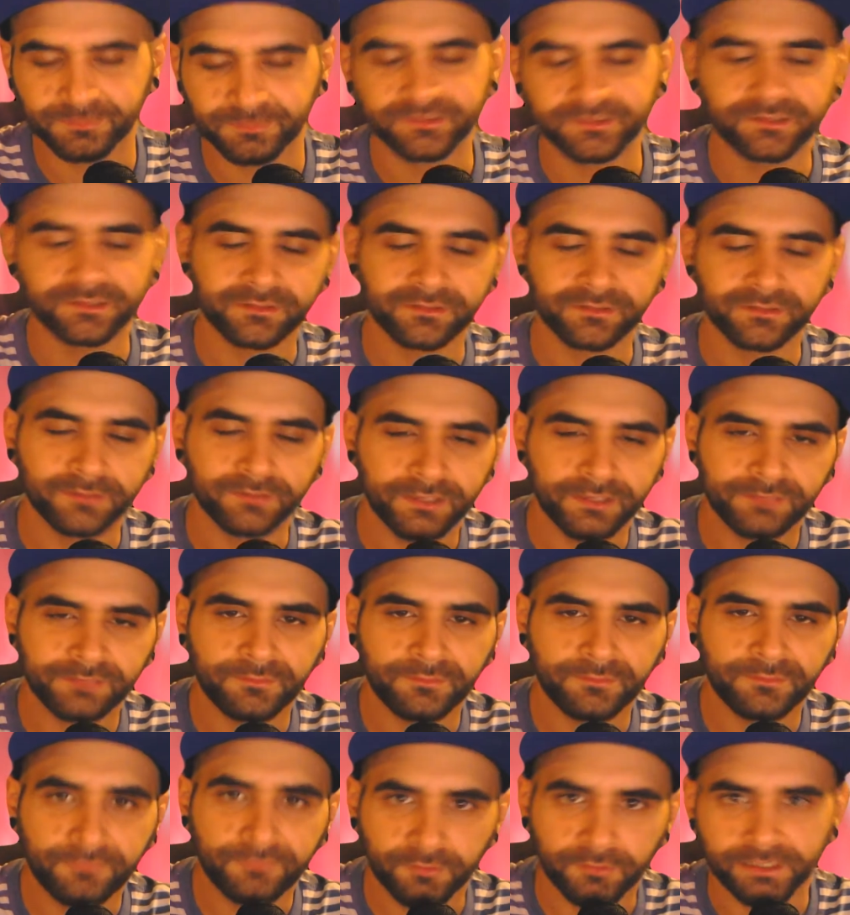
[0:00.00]
I was like, dude, I'll give
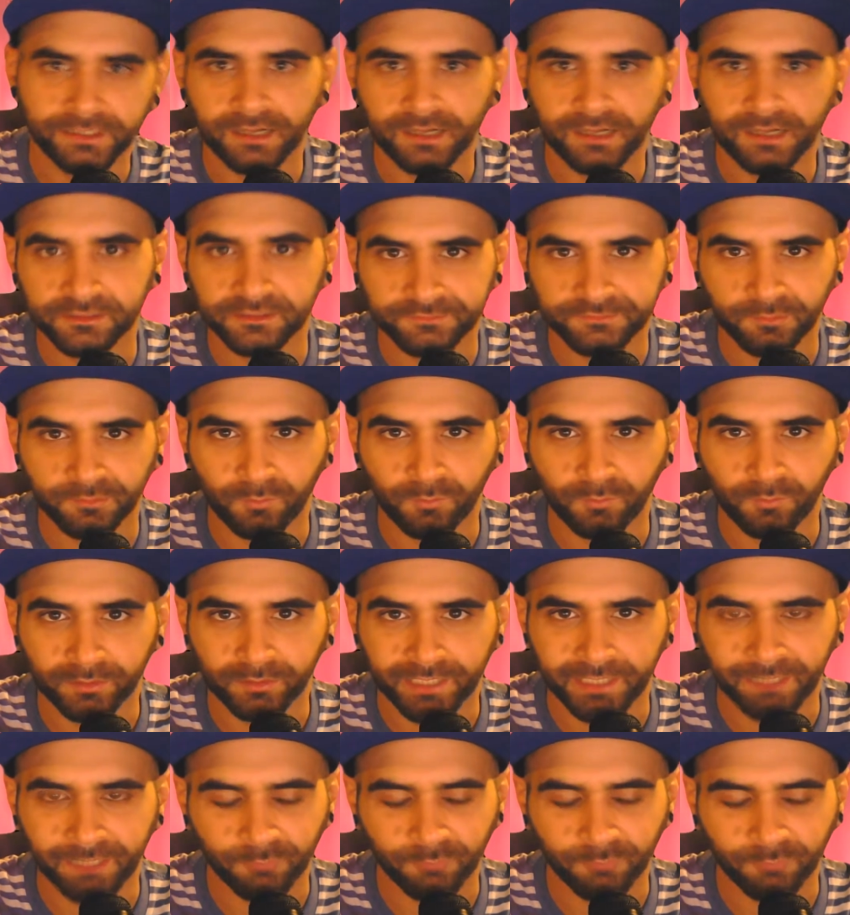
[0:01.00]
you $40 for the one
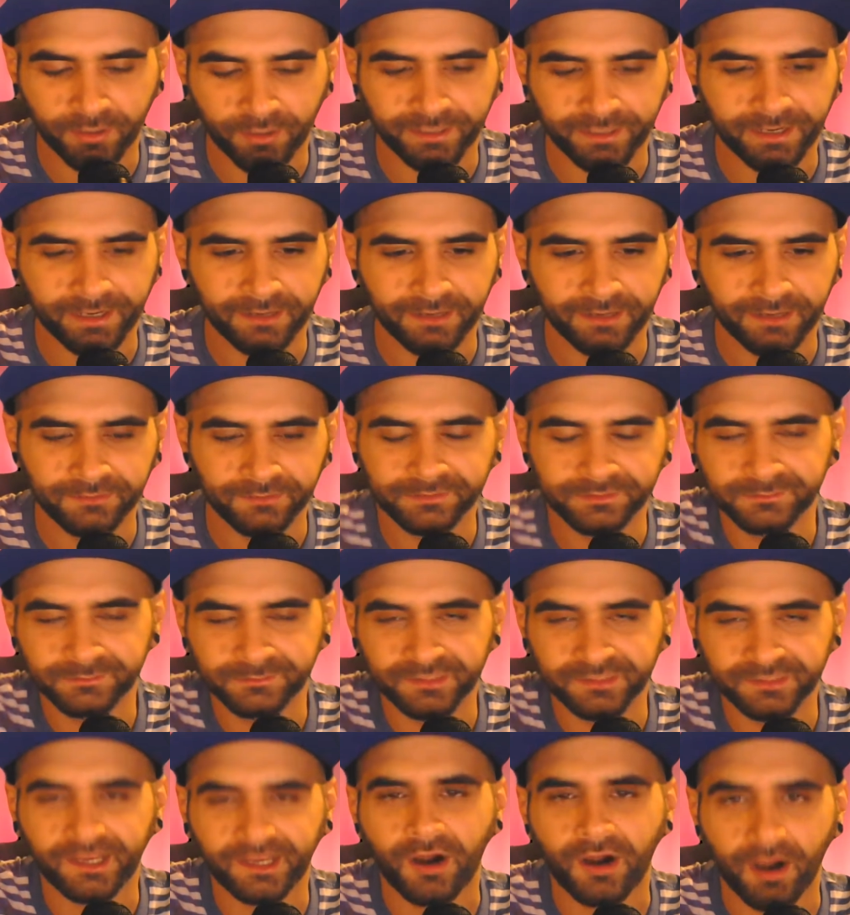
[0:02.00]
game right now, and he
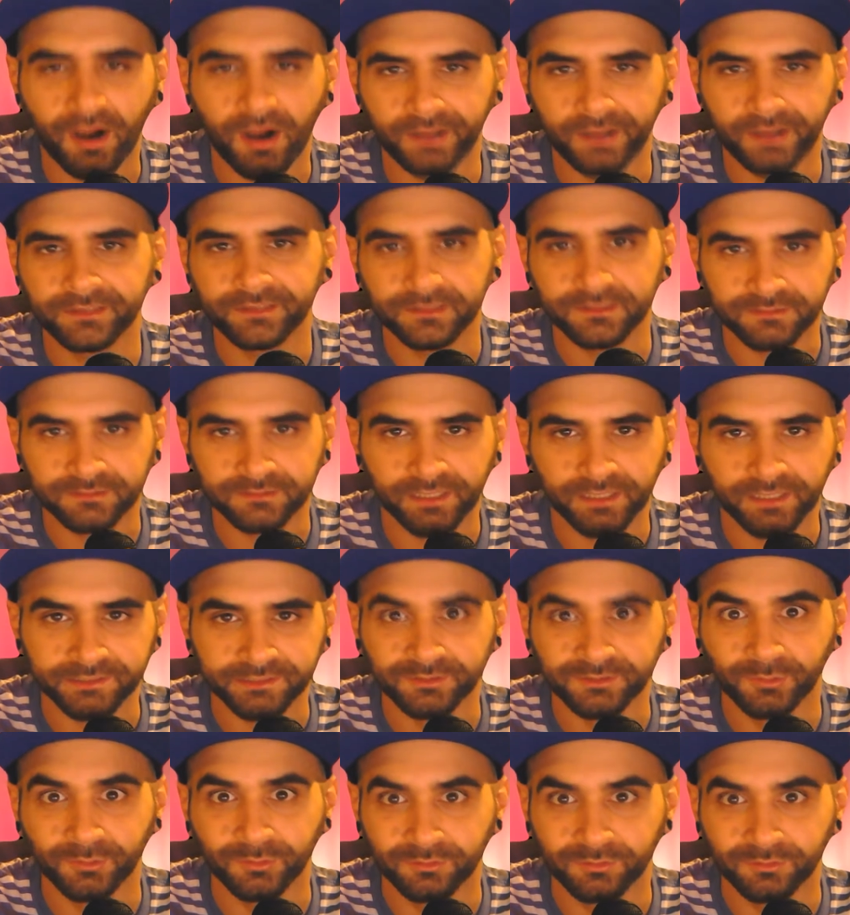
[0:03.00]
was like, all right,
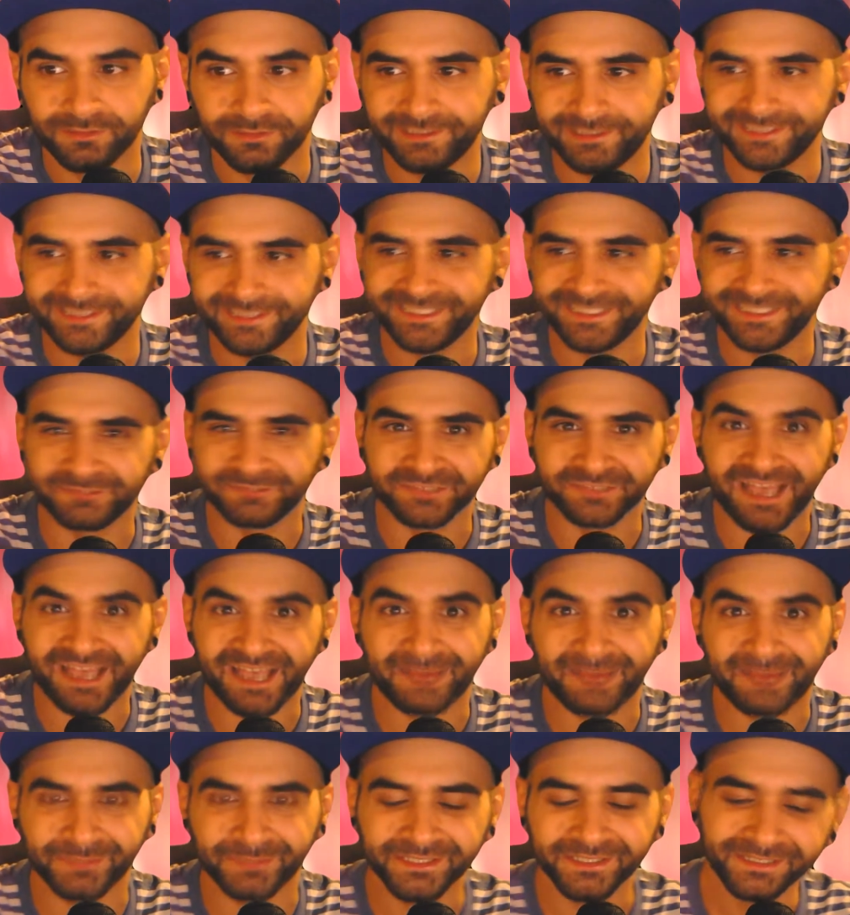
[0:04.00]
that's cool. He was
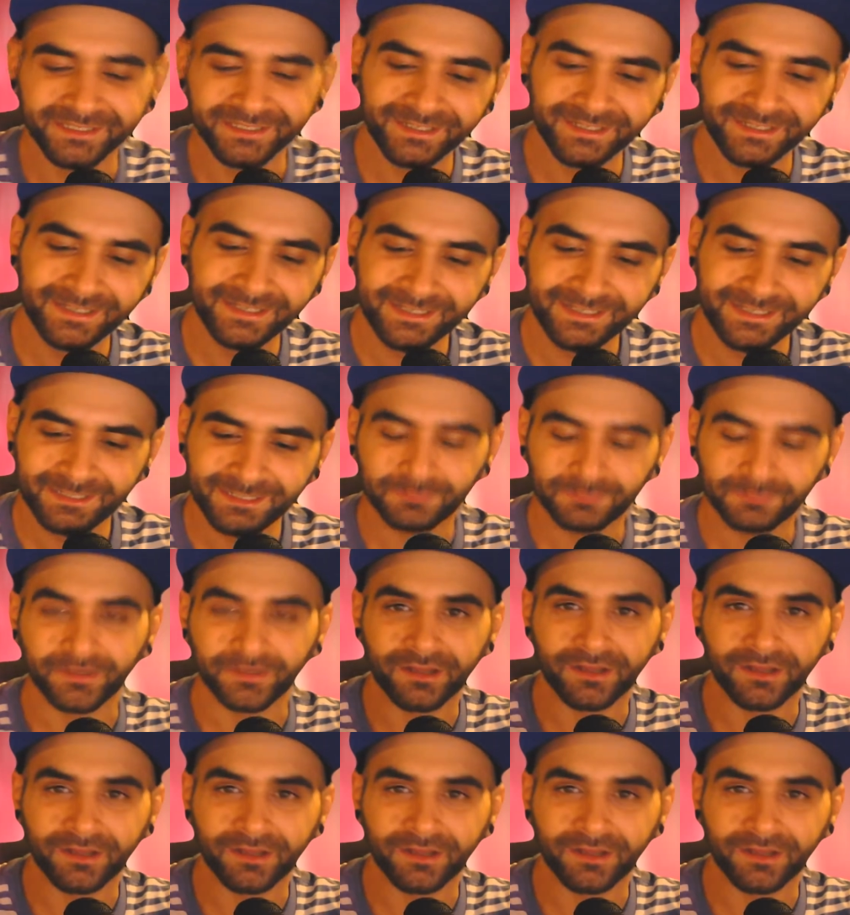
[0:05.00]
happy. But